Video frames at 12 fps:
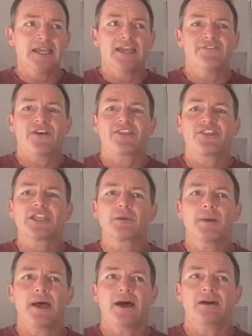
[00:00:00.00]
If I think
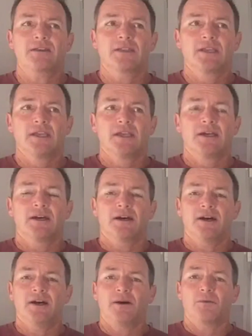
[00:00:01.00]
about
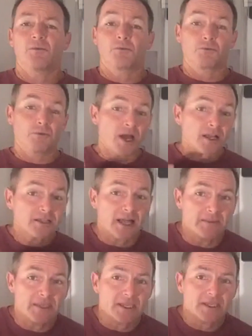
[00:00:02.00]
rock
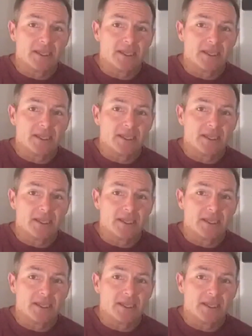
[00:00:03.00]
climbing,